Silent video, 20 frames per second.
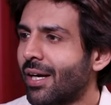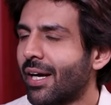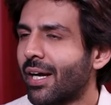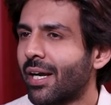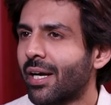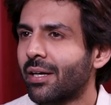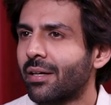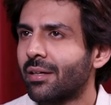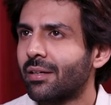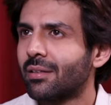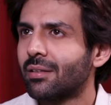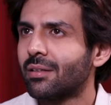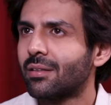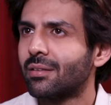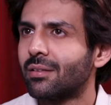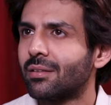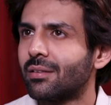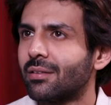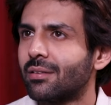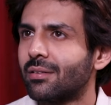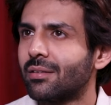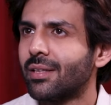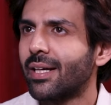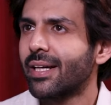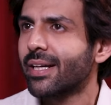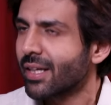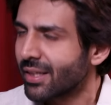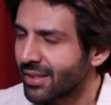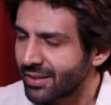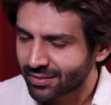And
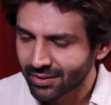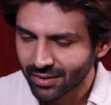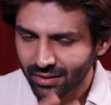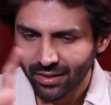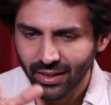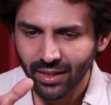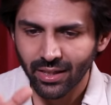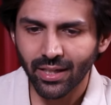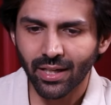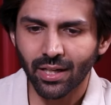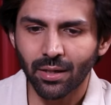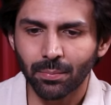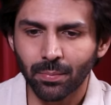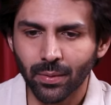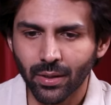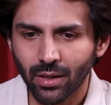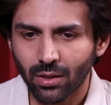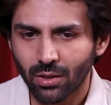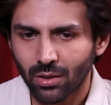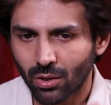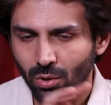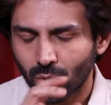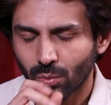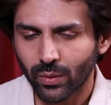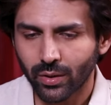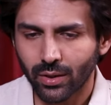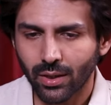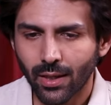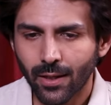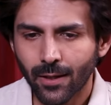Anisa really helped me out
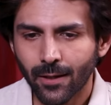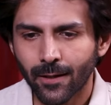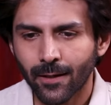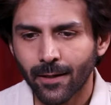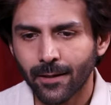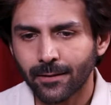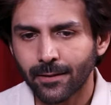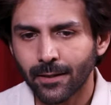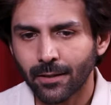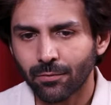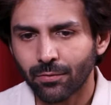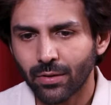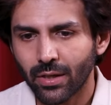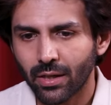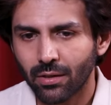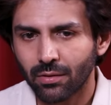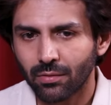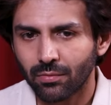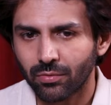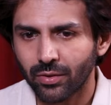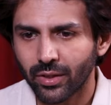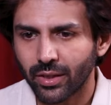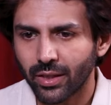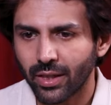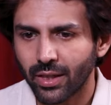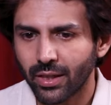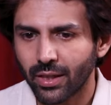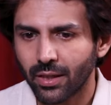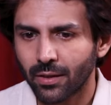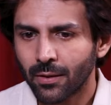with that. And I think we
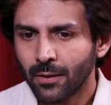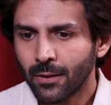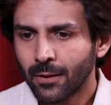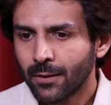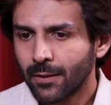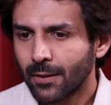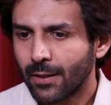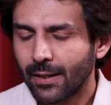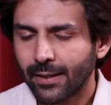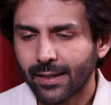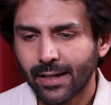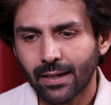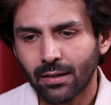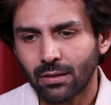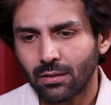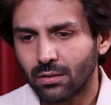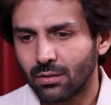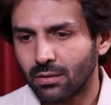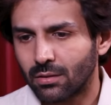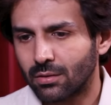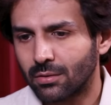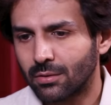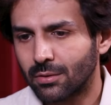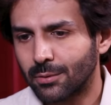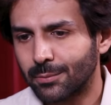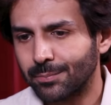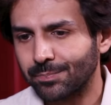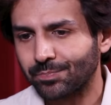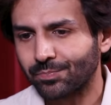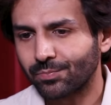really, again,
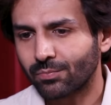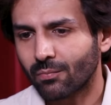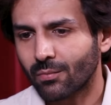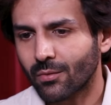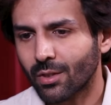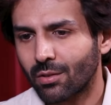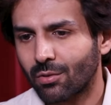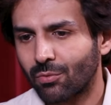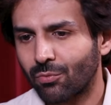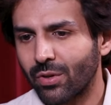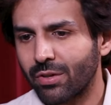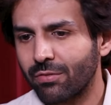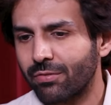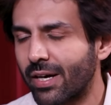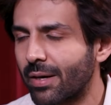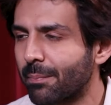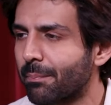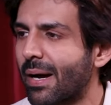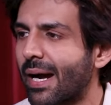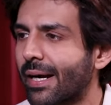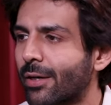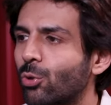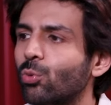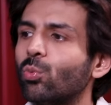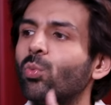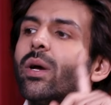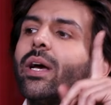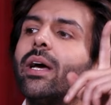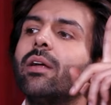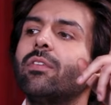we went back
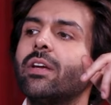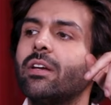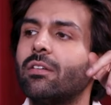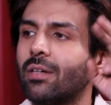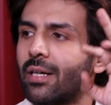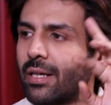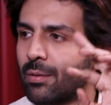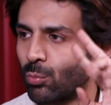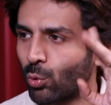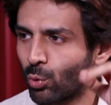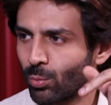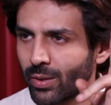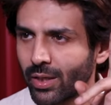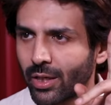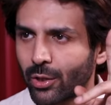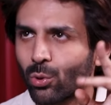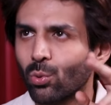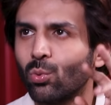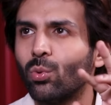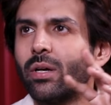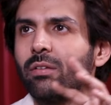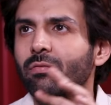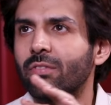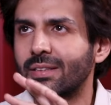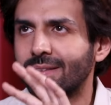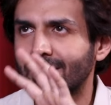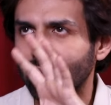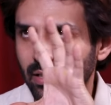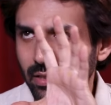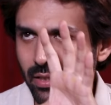to where we were in Bhool Bhulaiyaa 2, and
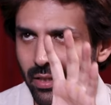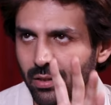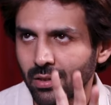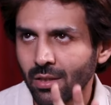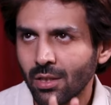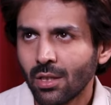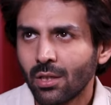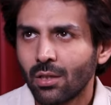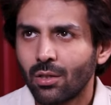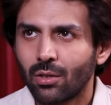we started,